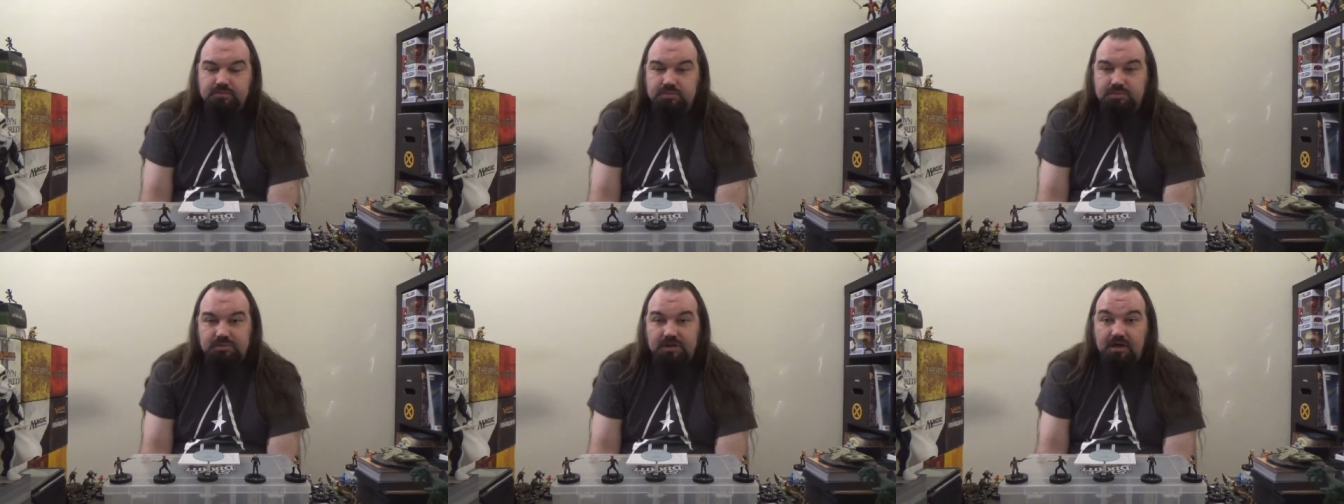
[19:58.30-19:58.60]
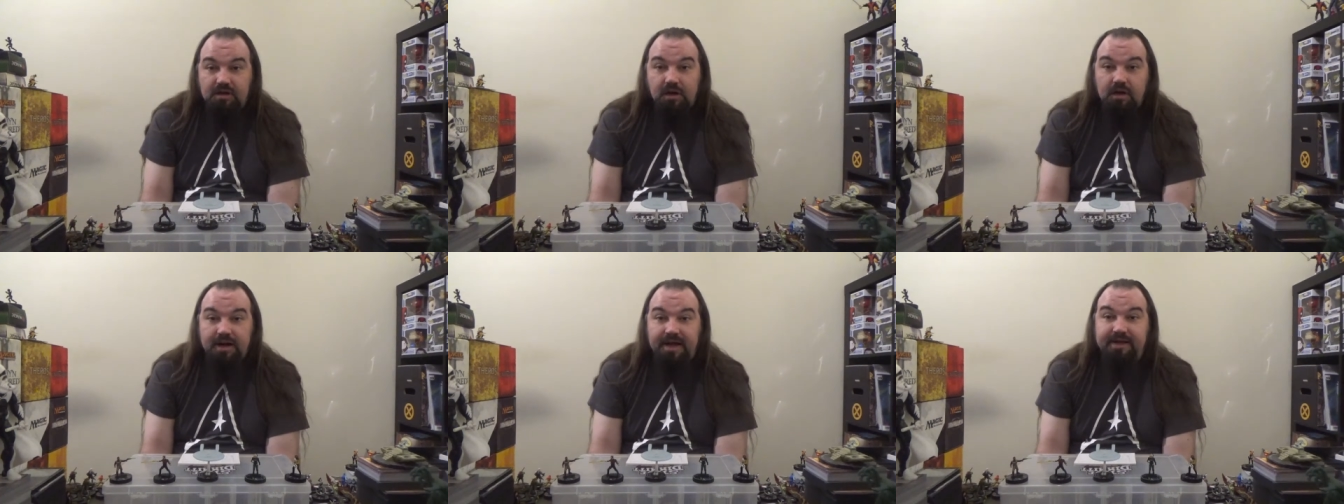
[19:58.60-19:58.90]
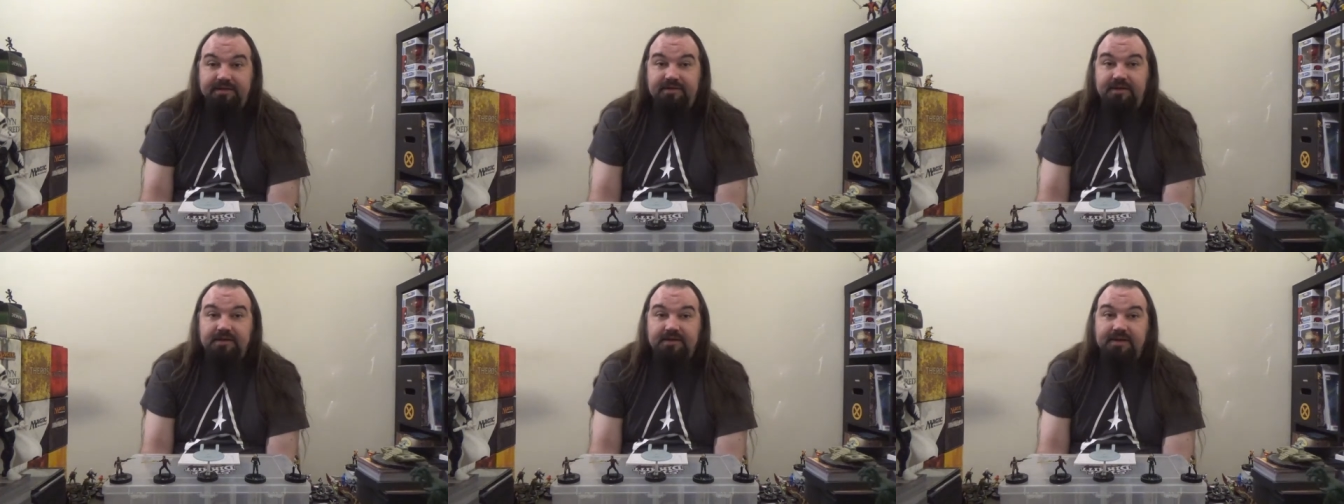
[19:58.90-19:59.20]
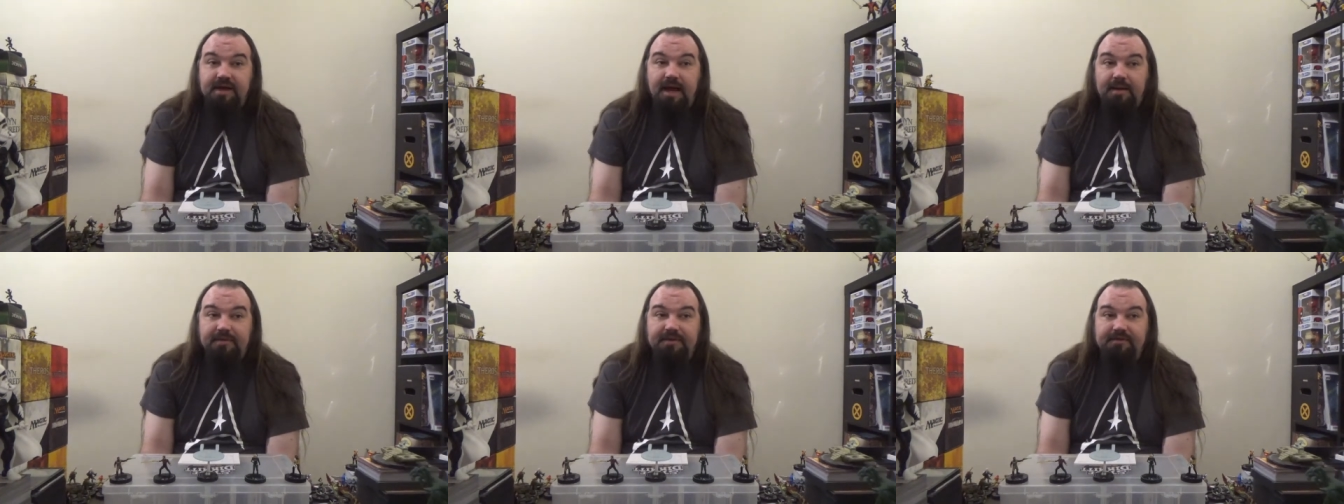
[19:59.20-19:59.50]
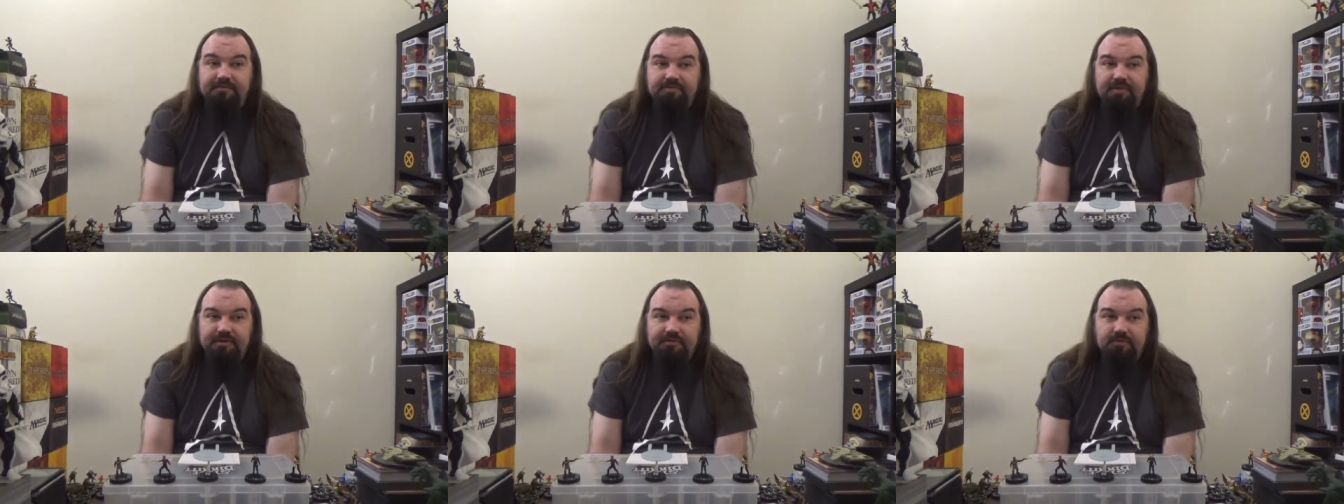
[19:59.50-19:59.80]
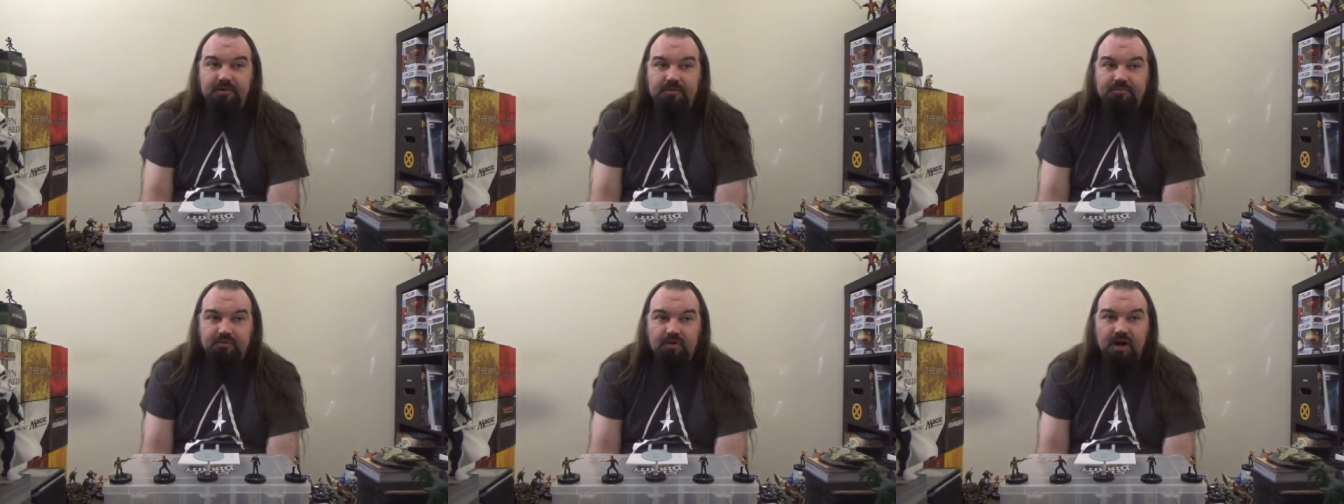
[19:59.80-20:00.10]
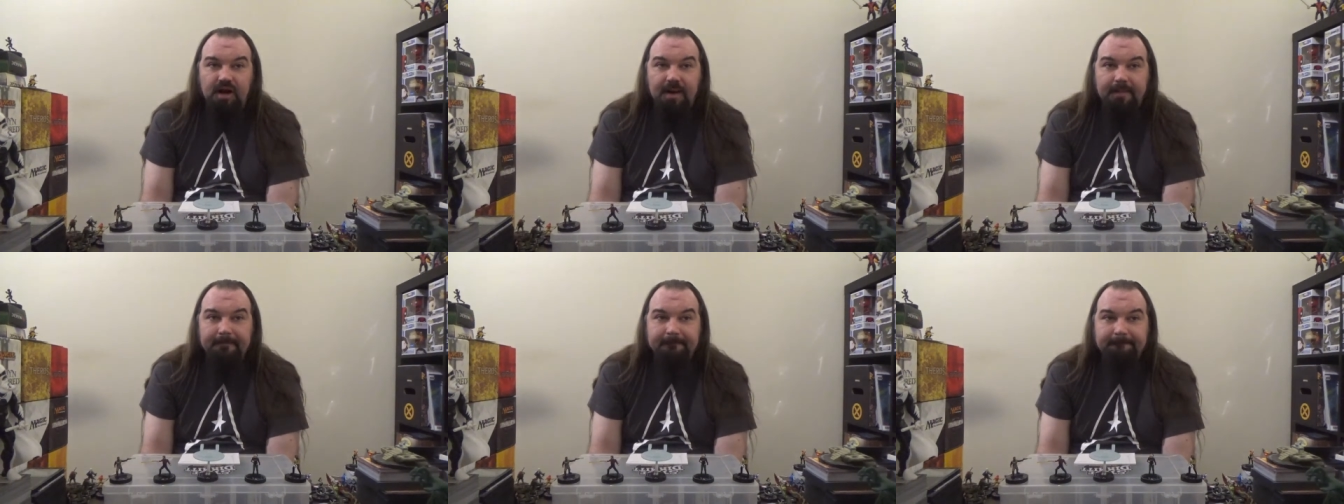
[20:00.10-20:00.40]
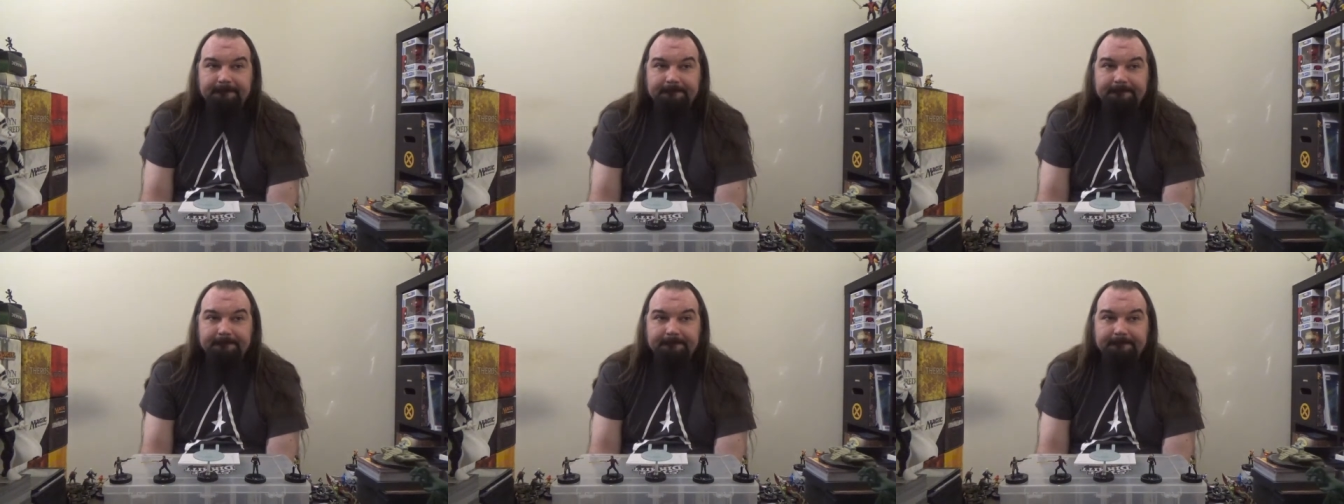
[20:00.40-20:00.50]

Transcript: there are eighteen commons plus one prime.